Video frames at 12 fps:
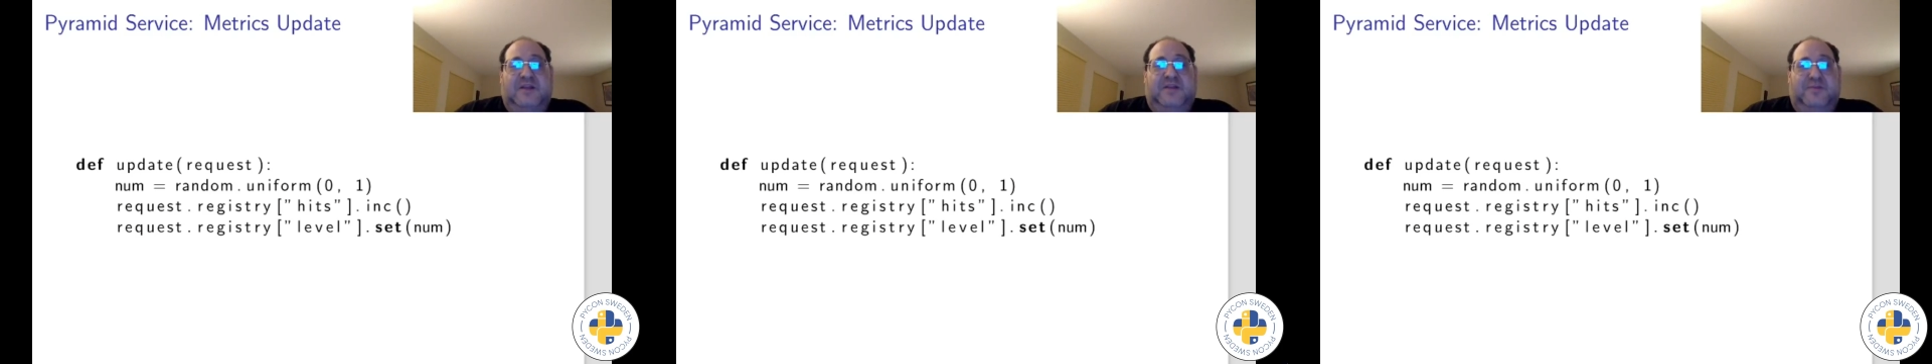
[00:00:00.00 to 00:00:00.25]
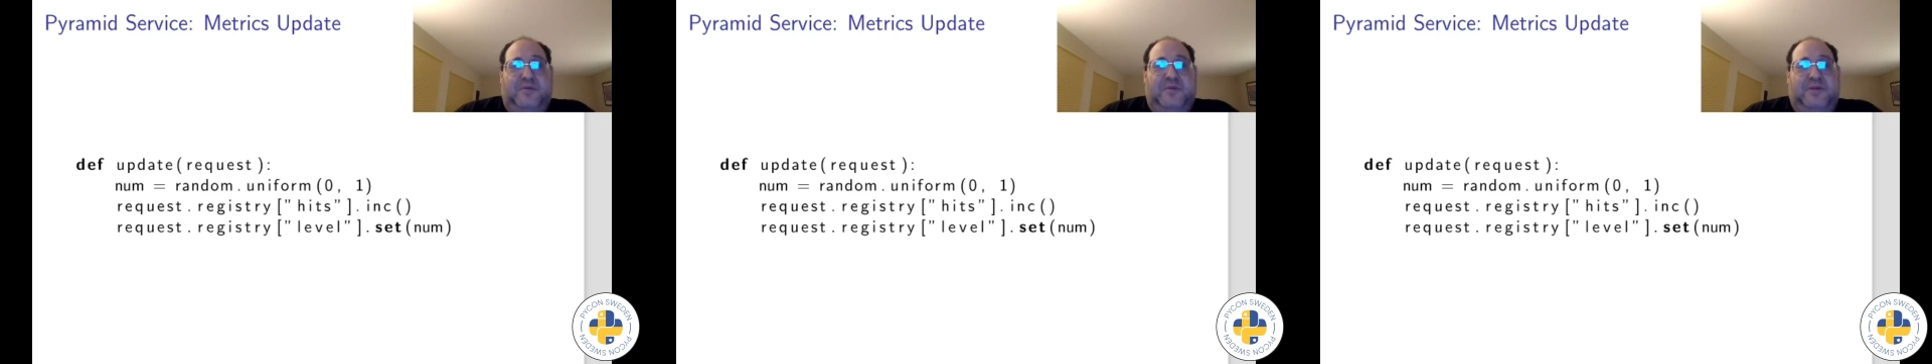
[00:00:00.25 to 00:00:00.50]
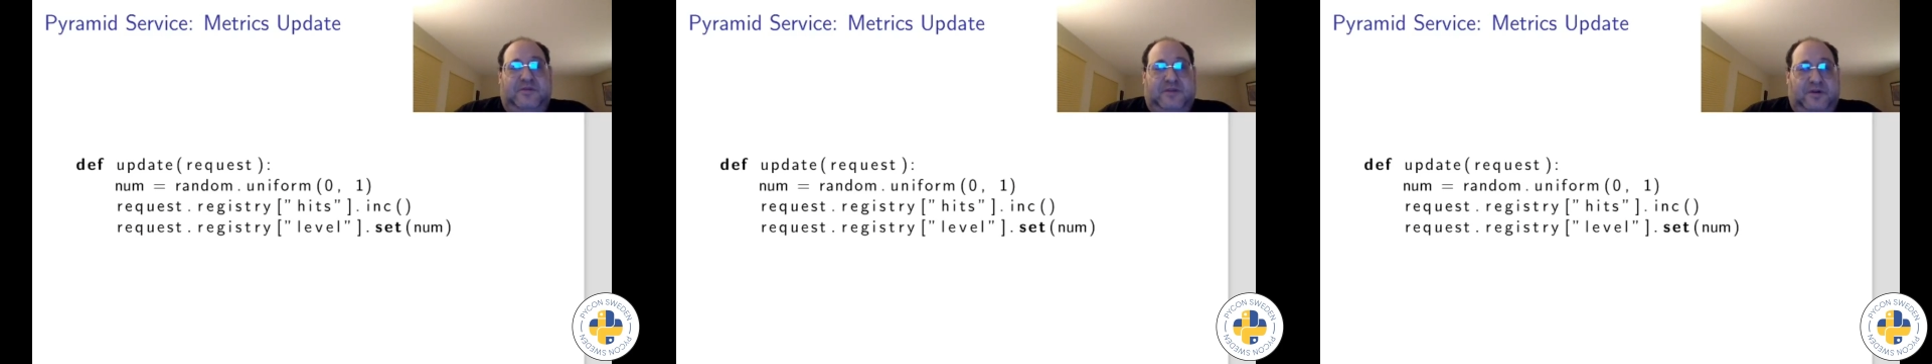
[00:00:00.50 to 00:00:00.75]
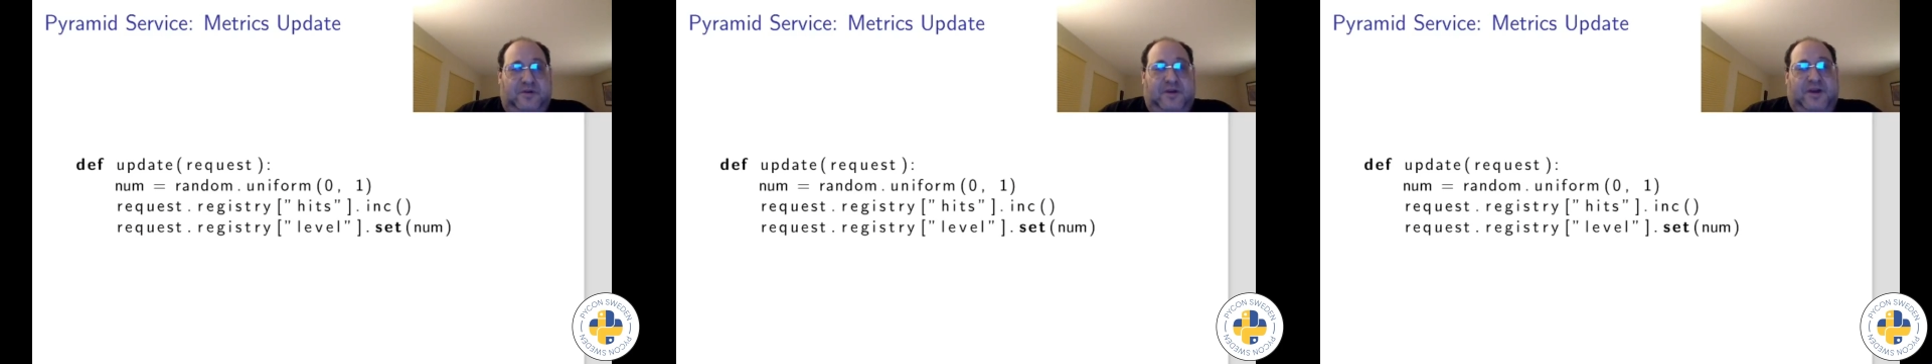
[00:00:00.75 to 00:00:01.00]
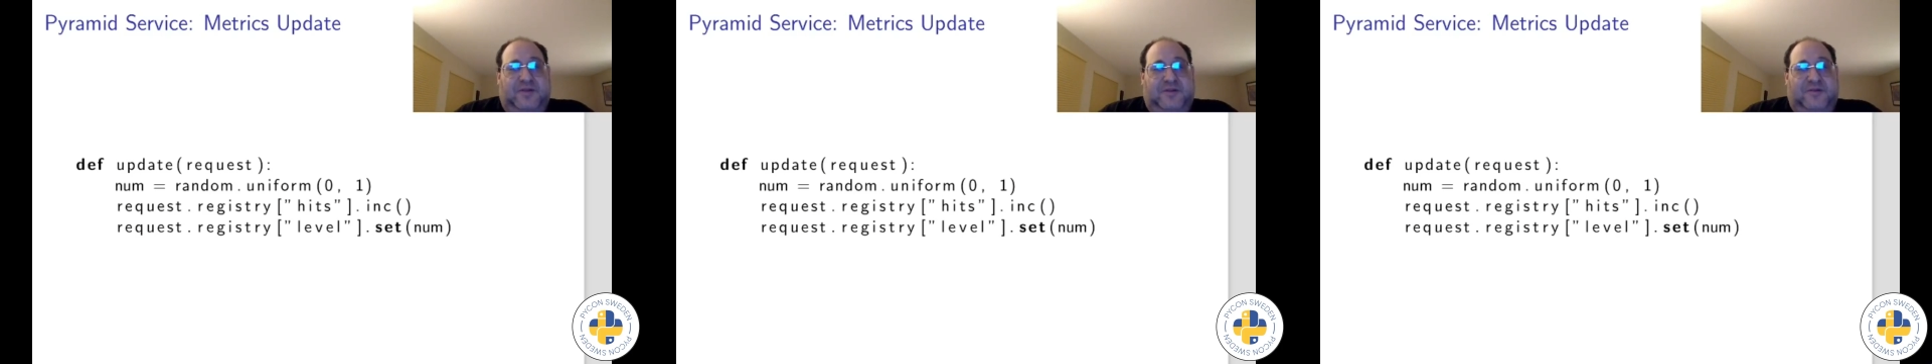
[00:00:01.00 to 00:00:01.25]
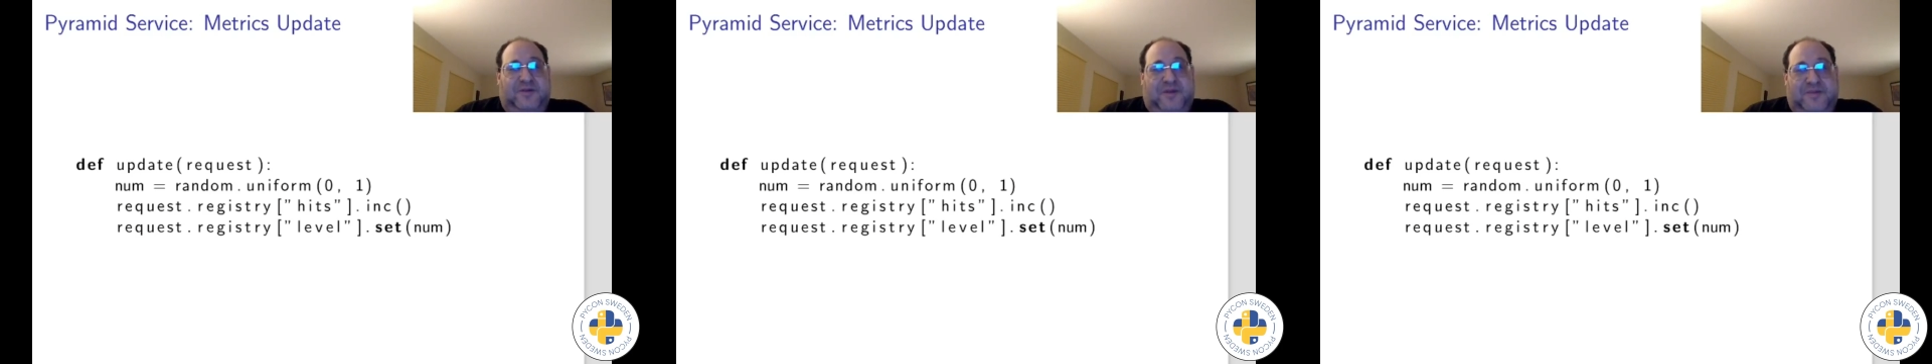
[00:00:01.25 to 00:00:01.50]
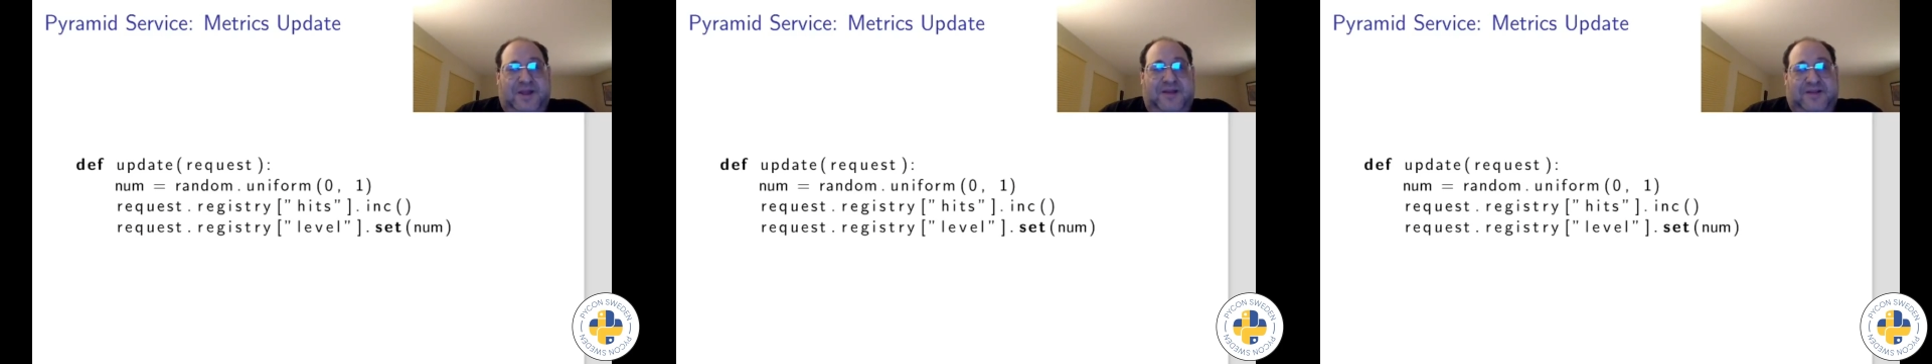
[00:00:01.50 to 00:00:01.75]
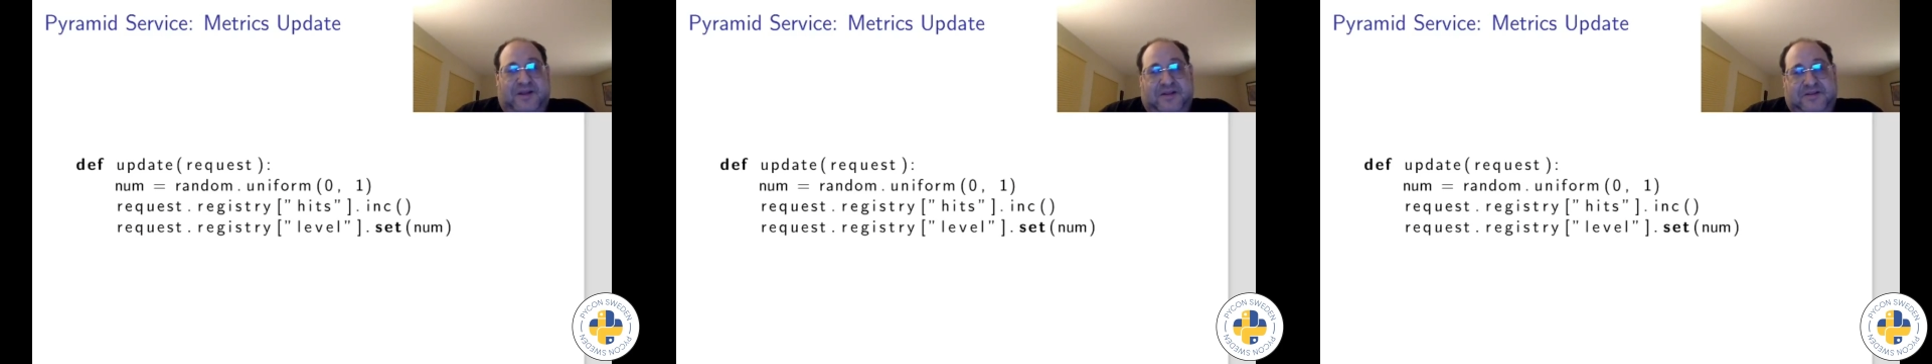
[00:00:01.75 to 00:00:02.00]
that Prometheus can connect to and grab
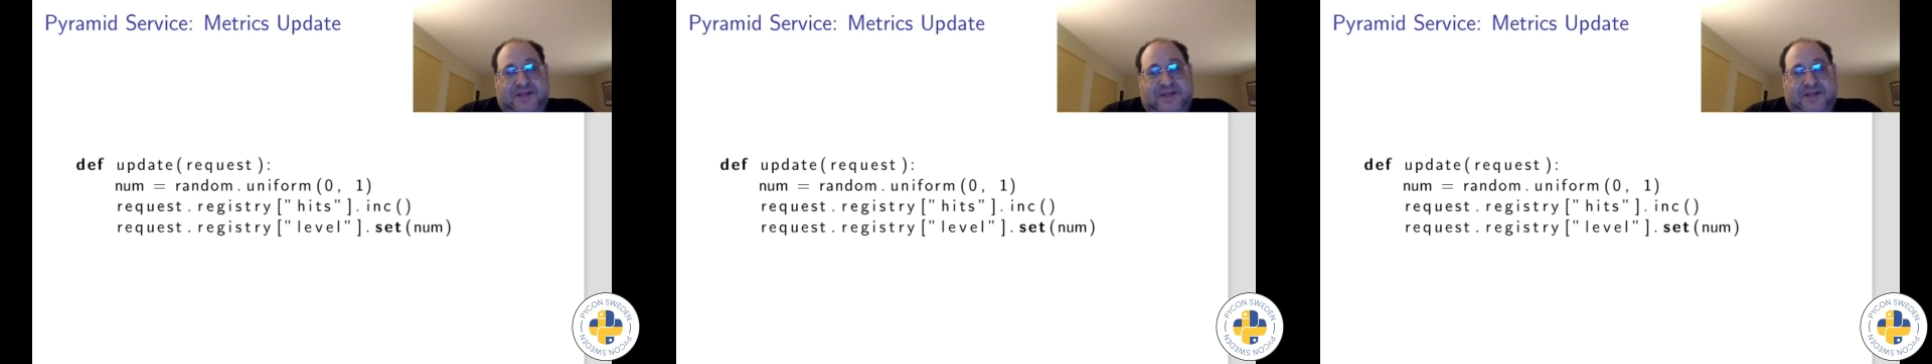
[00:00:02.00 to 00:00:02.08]
data.